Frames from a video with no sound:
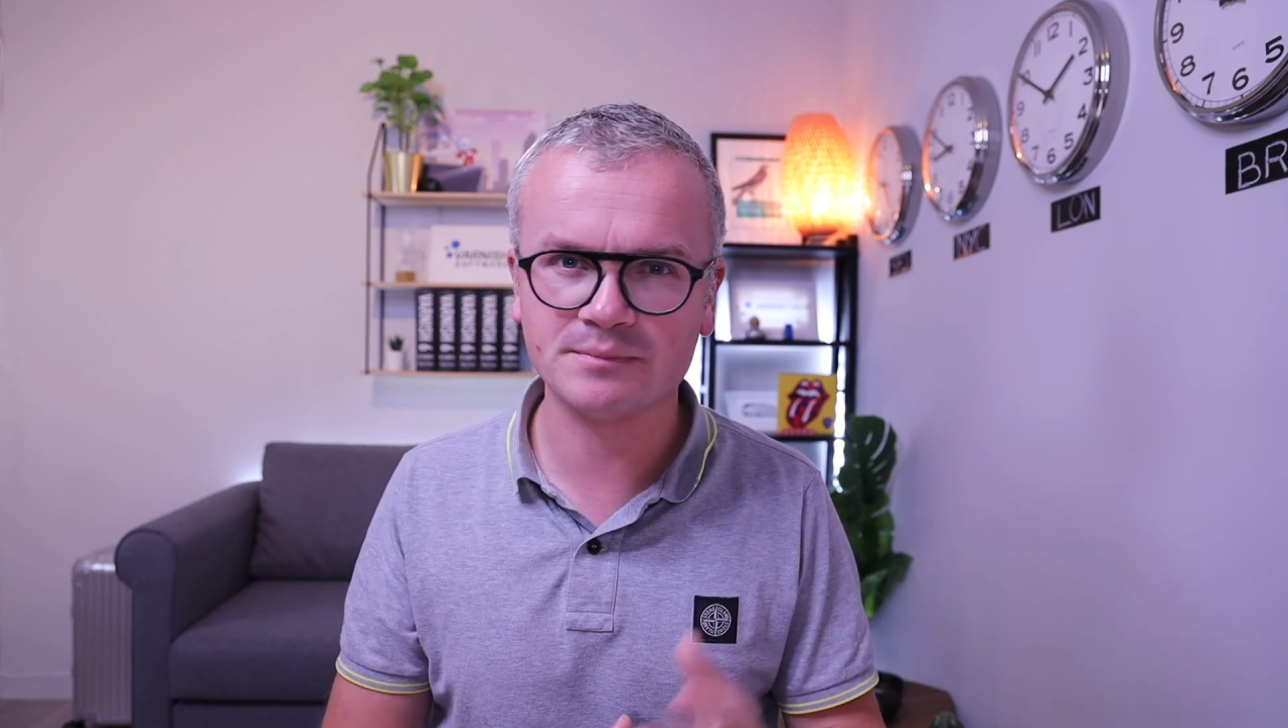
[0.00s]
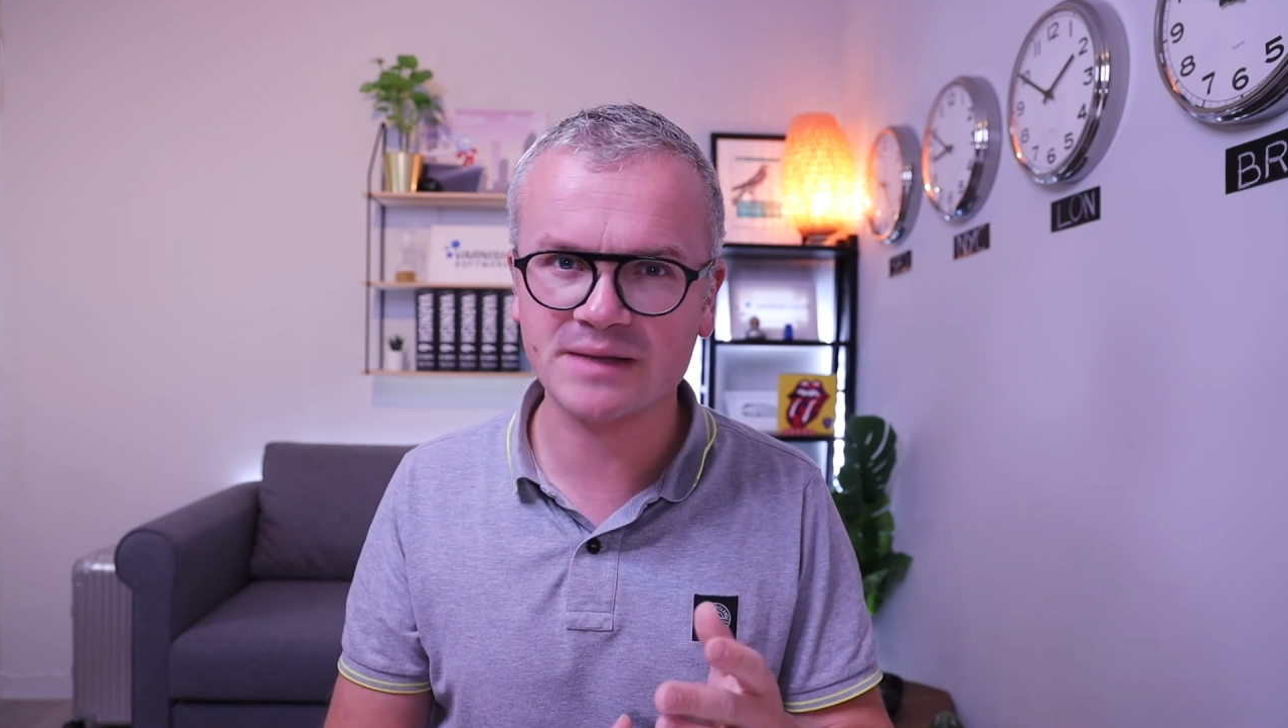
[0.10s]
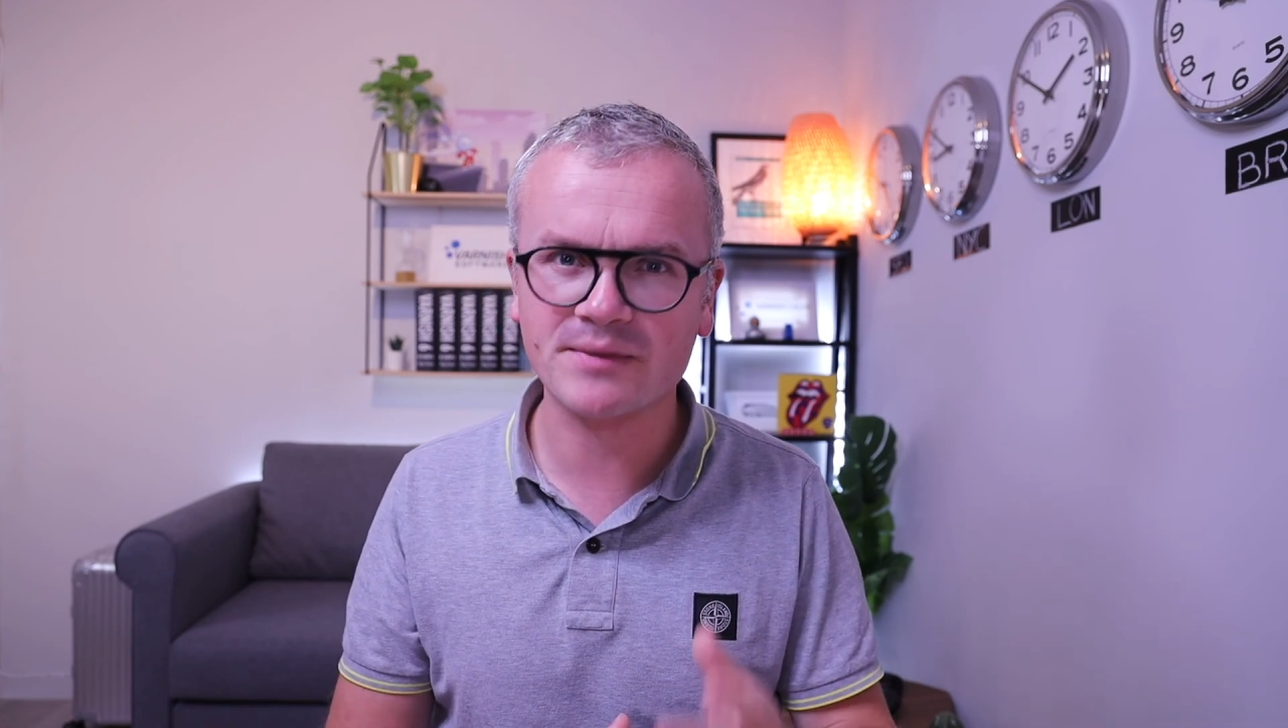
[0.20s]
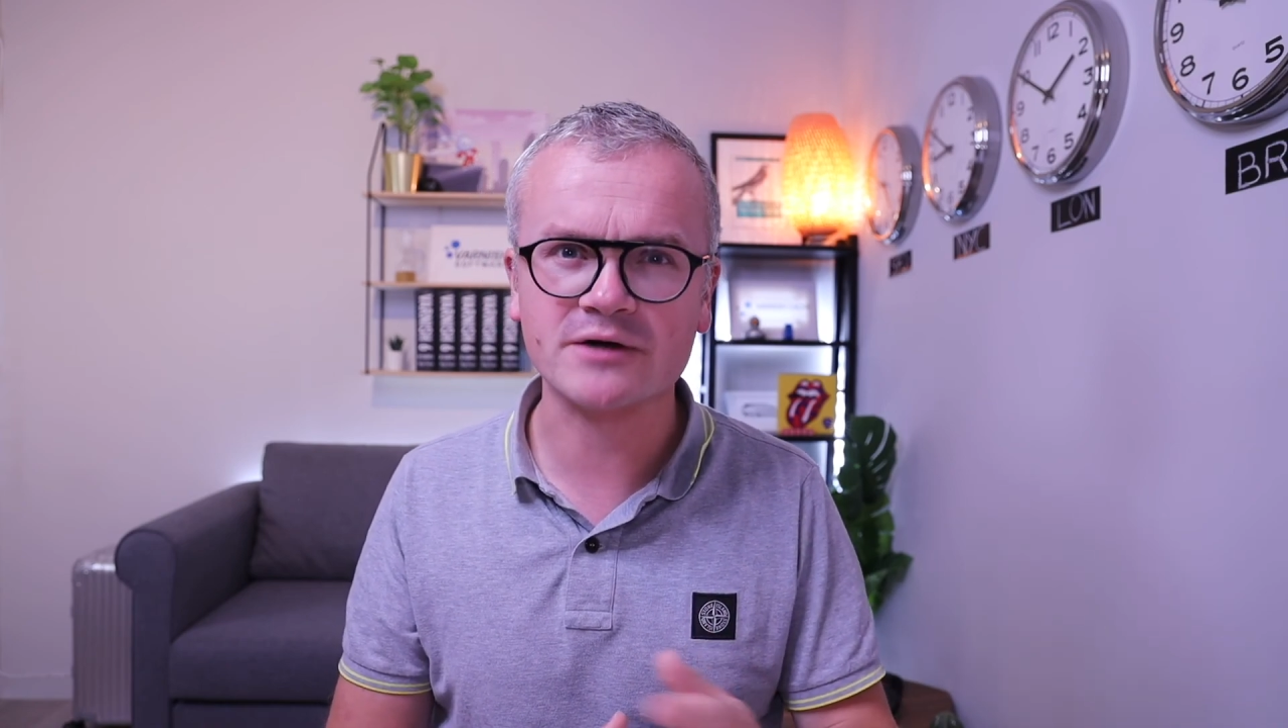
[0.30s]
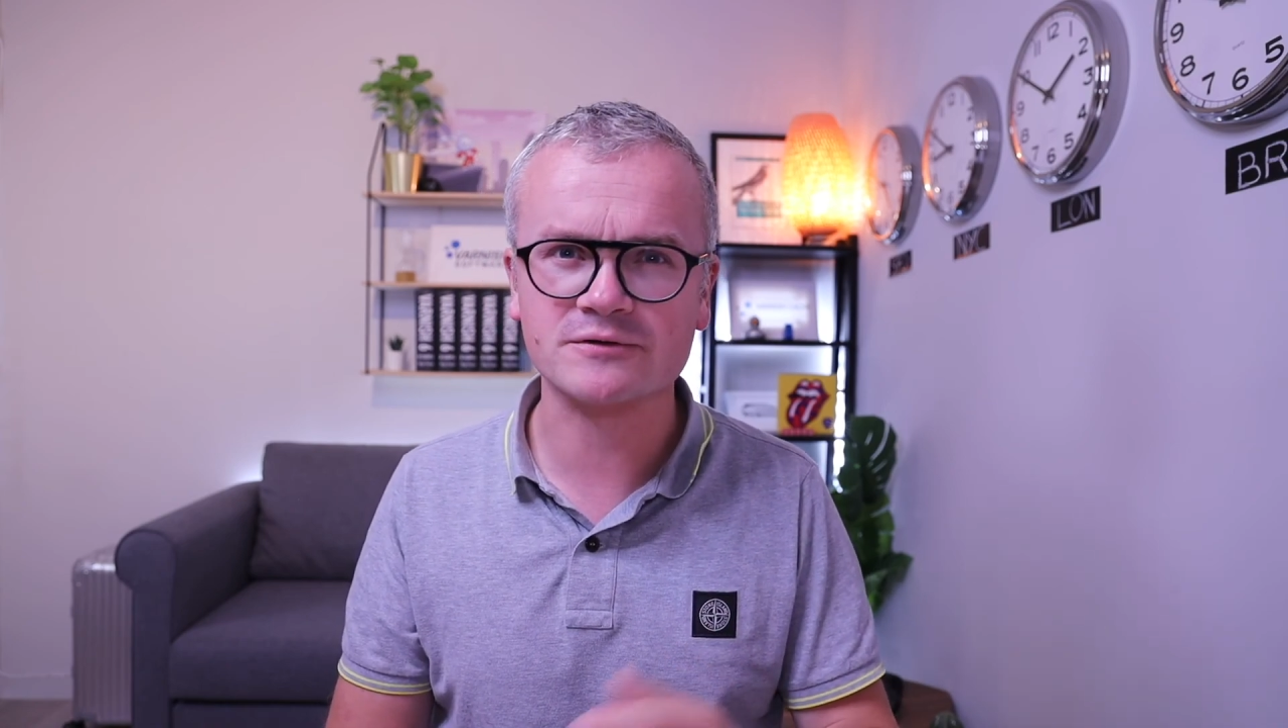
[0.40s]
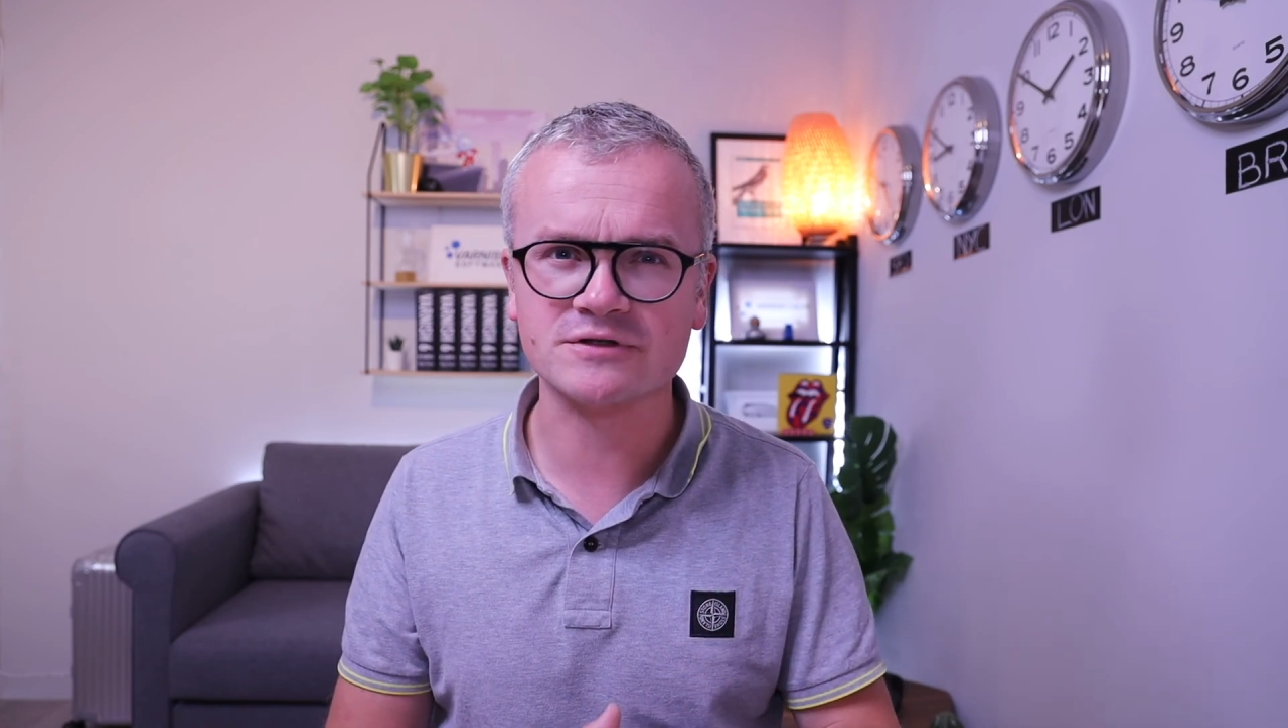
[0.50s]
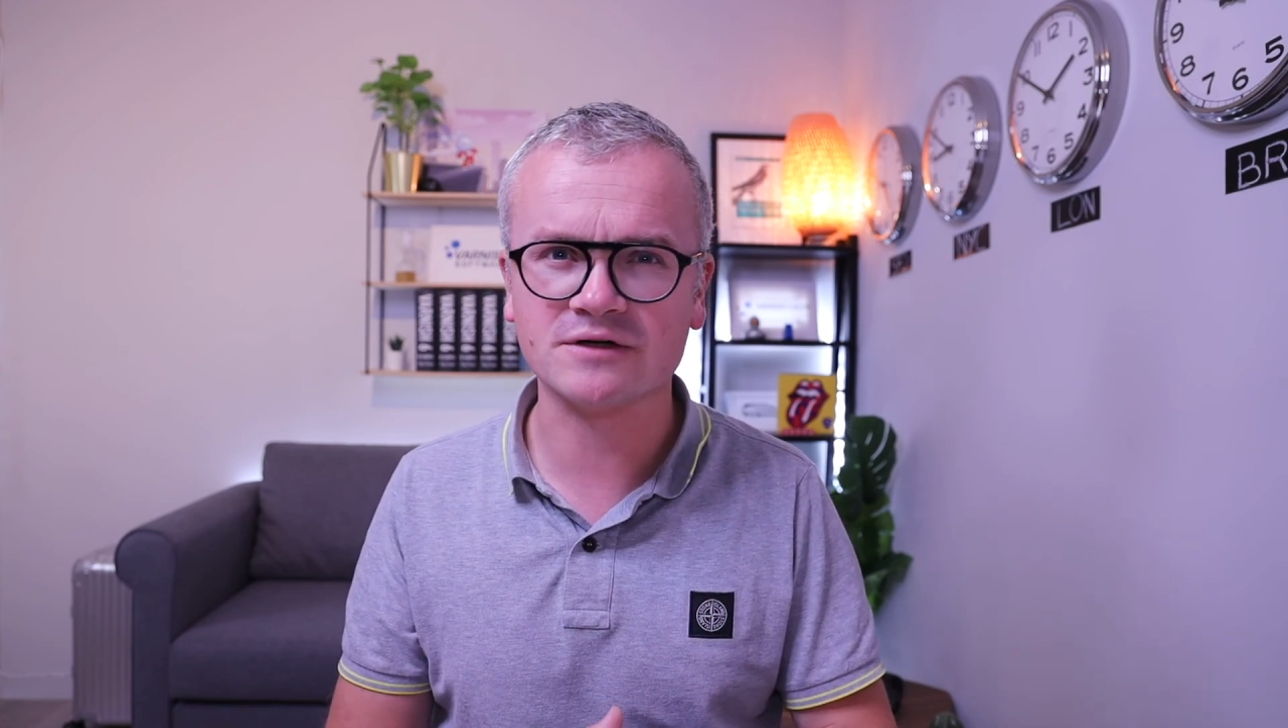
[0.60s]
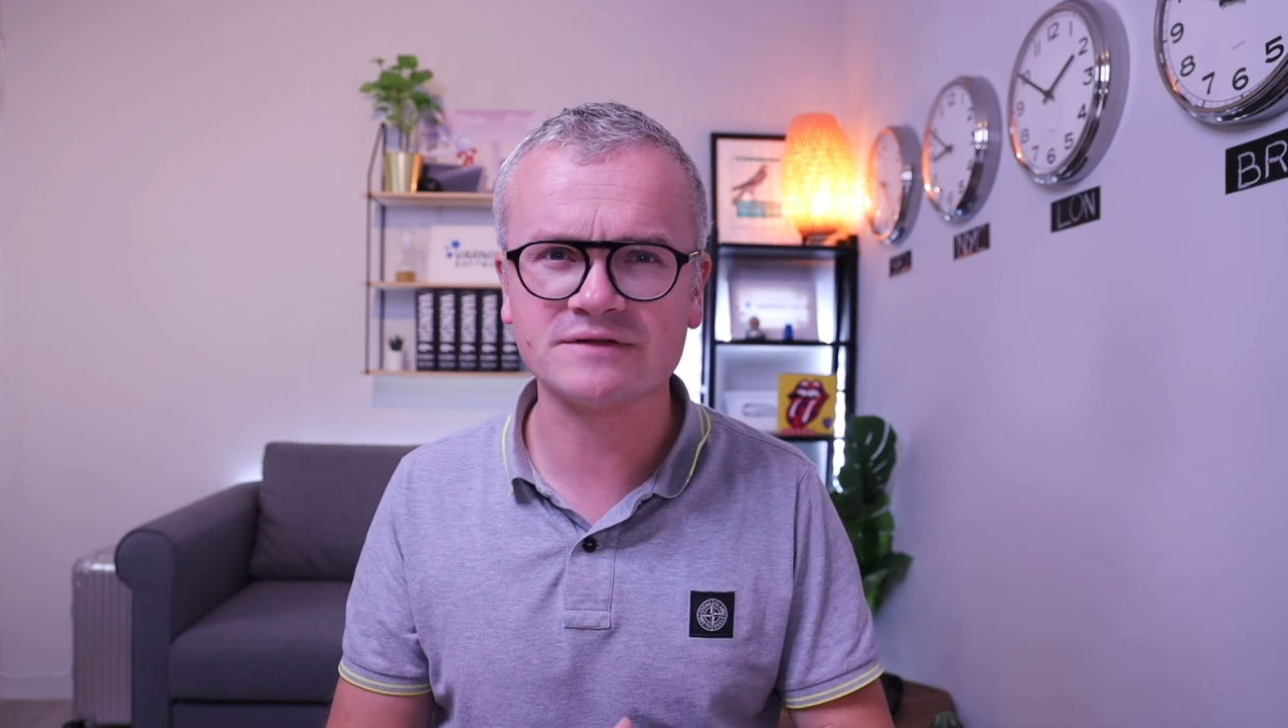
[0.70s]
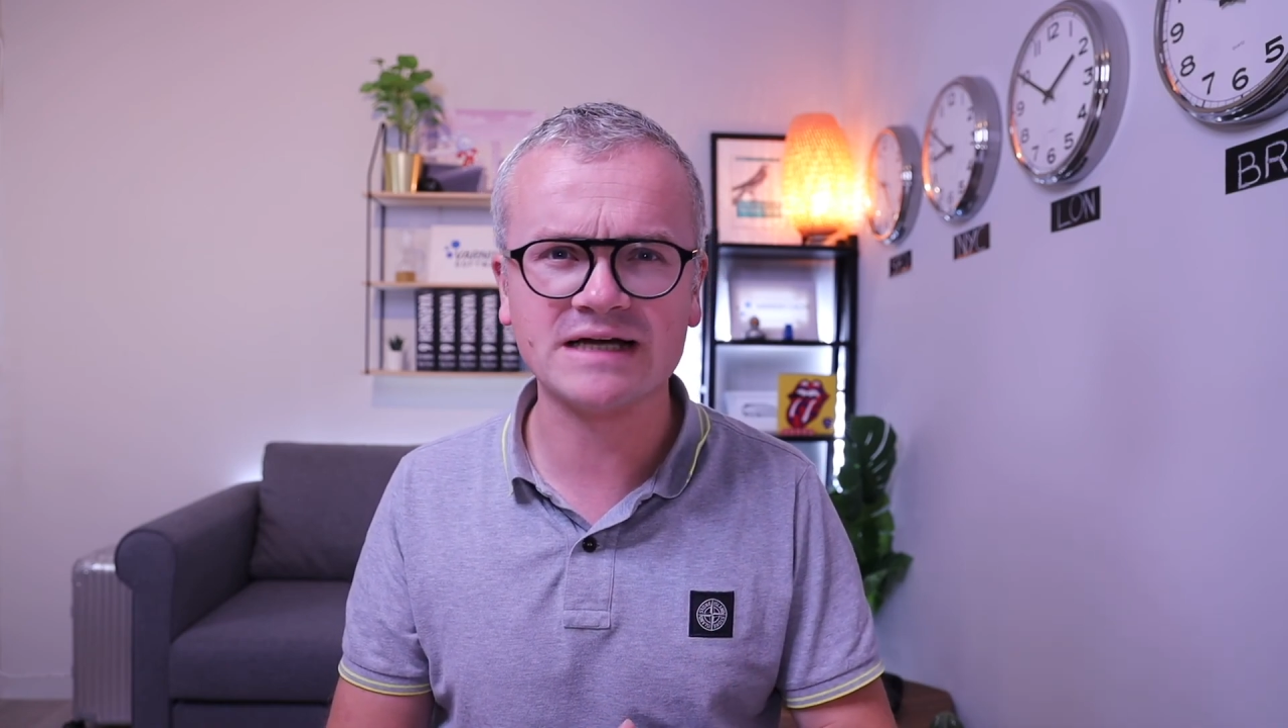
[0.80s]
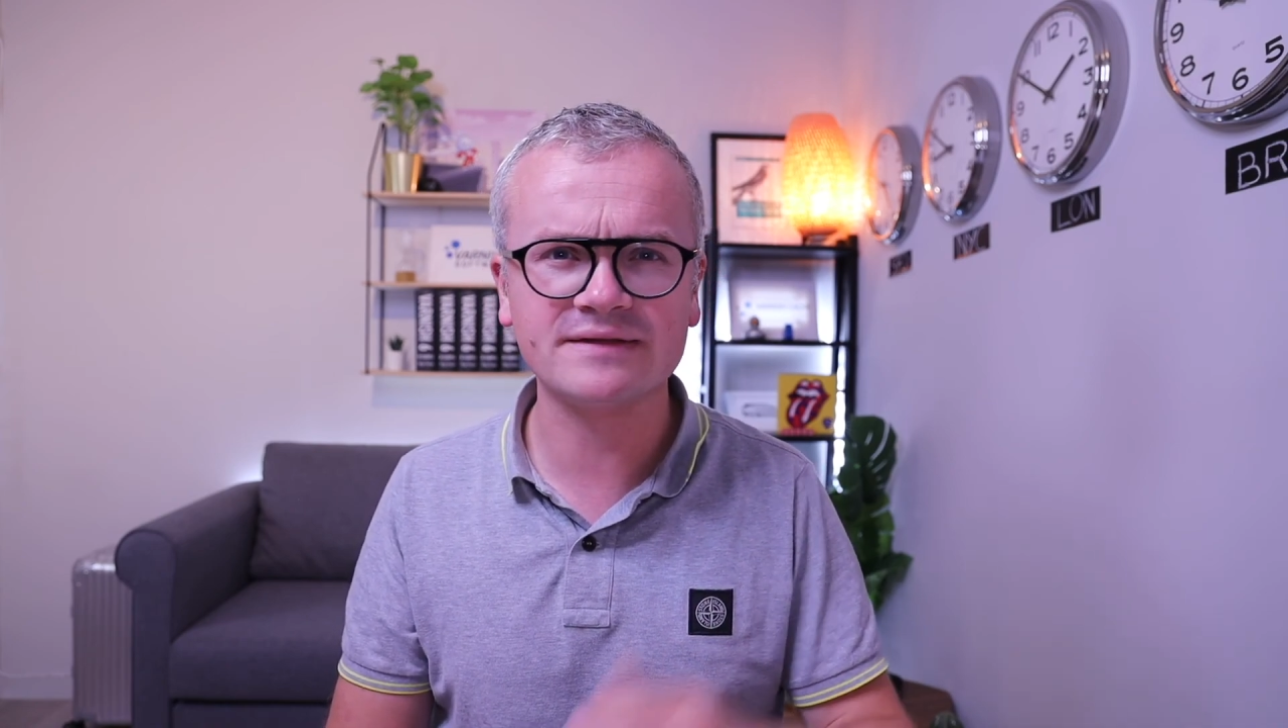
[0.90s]
by
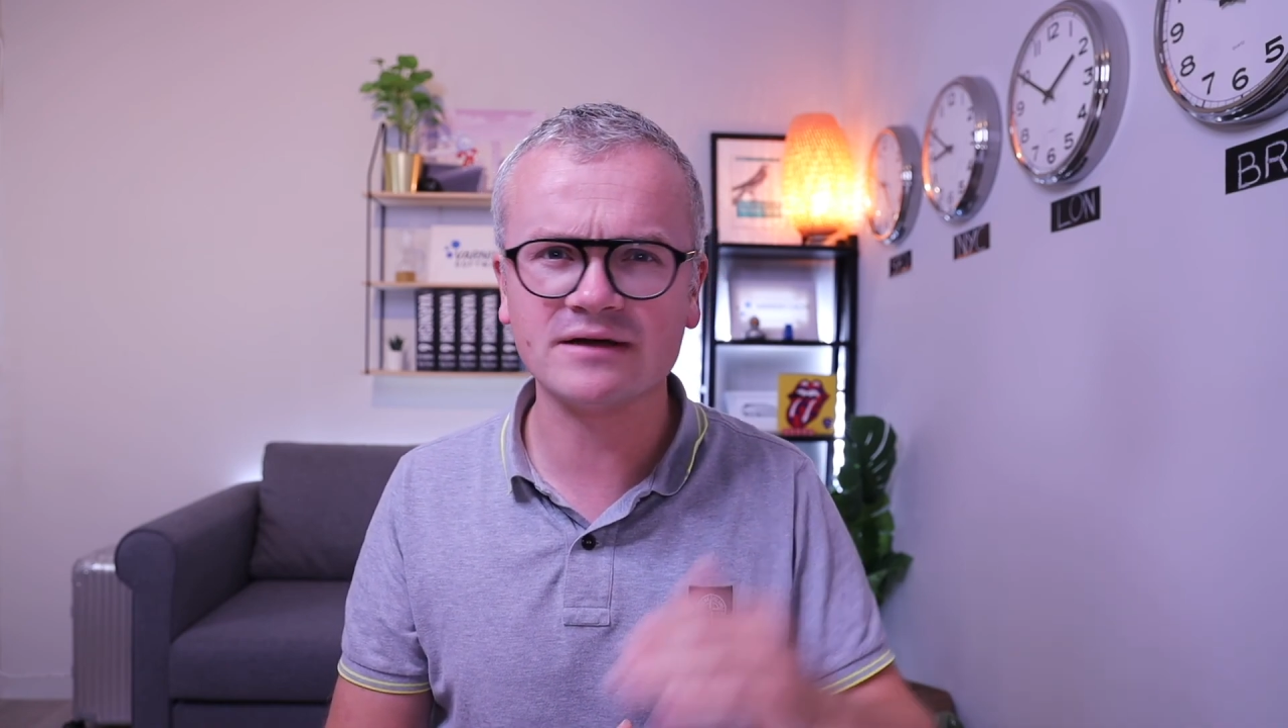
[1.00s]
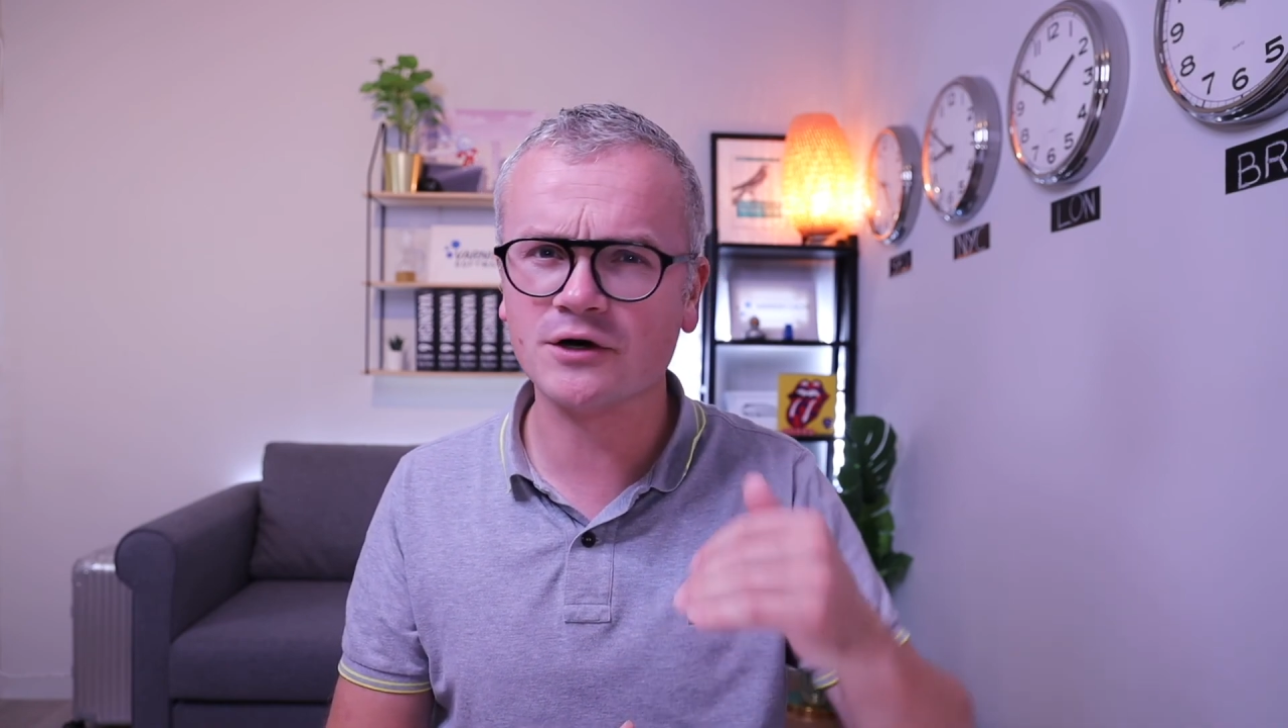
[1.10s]
Microsoft and